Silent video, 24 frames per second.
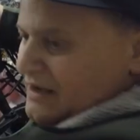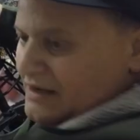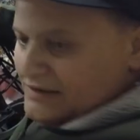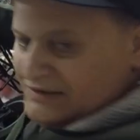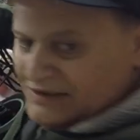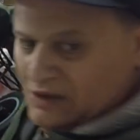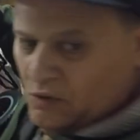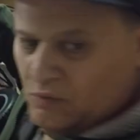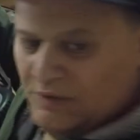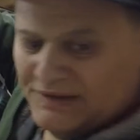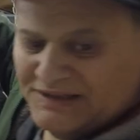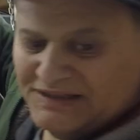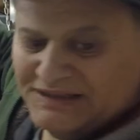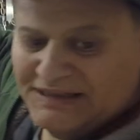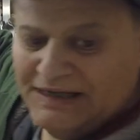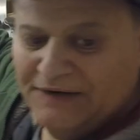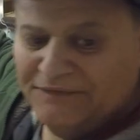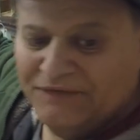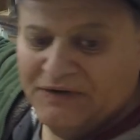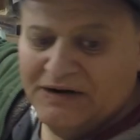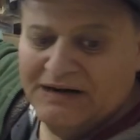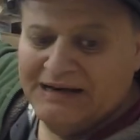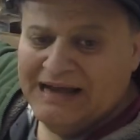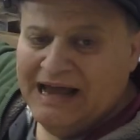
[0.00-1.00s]
So what's
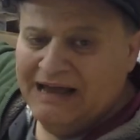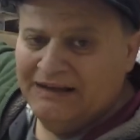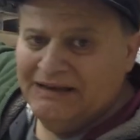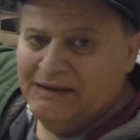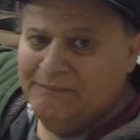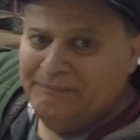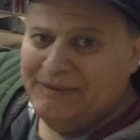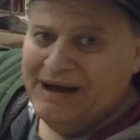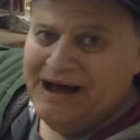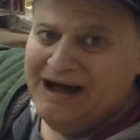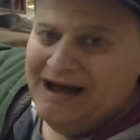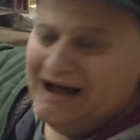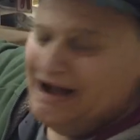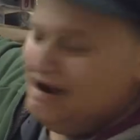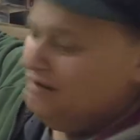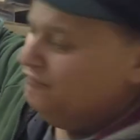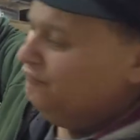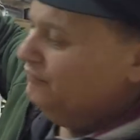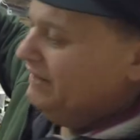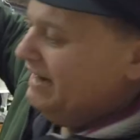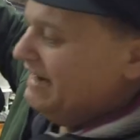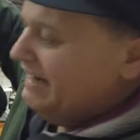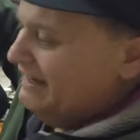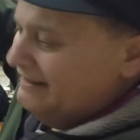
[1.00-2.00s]
different now, in the Baja
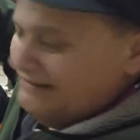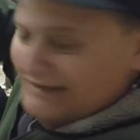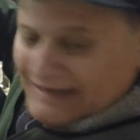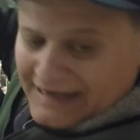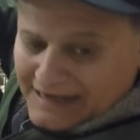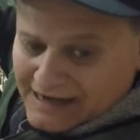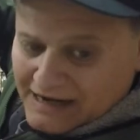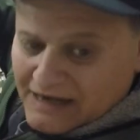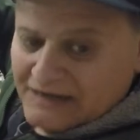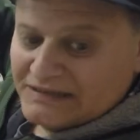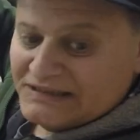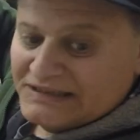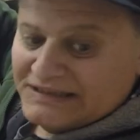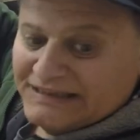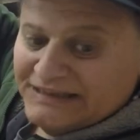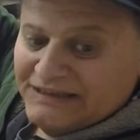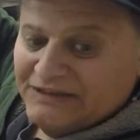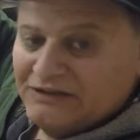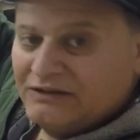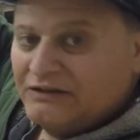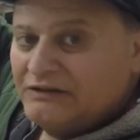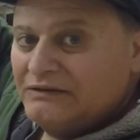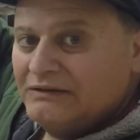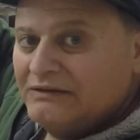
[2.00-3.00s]
Rey, they got a
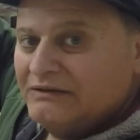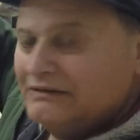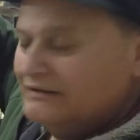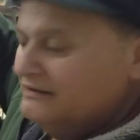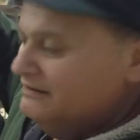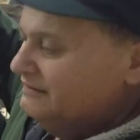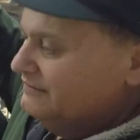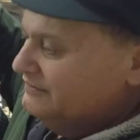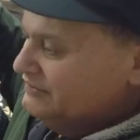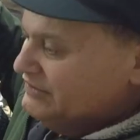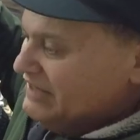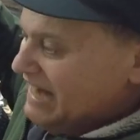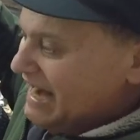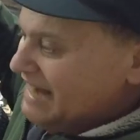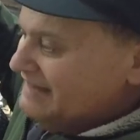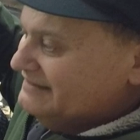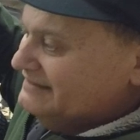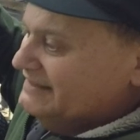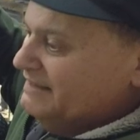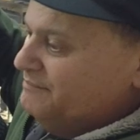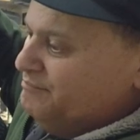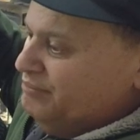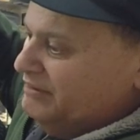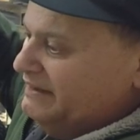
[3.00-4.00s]
steel
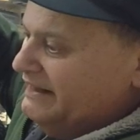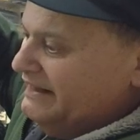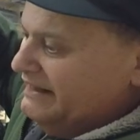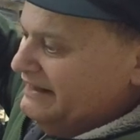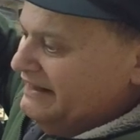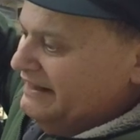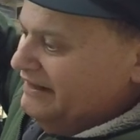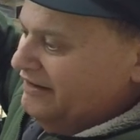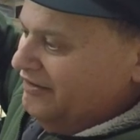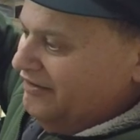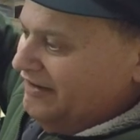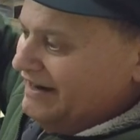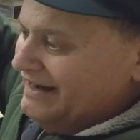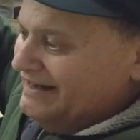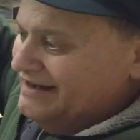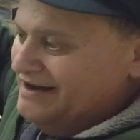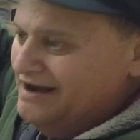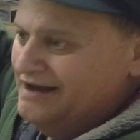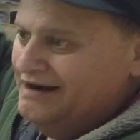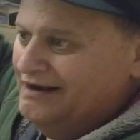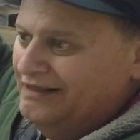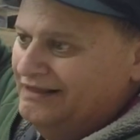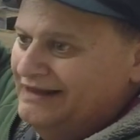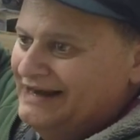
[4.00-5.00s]
chassis plate here. I
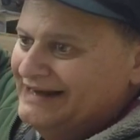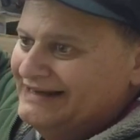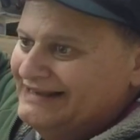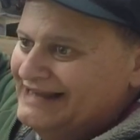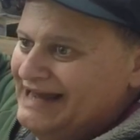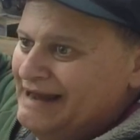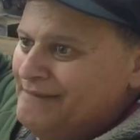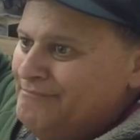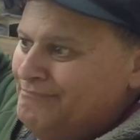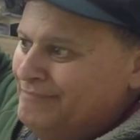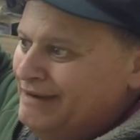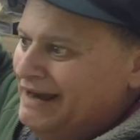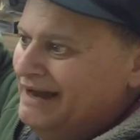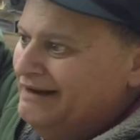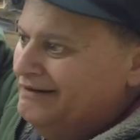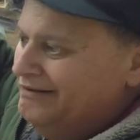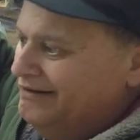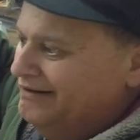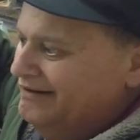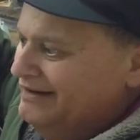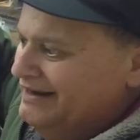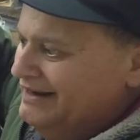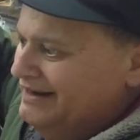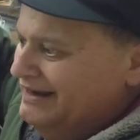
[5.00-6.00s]
kind of like that
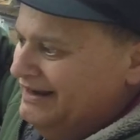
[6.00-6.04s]
better.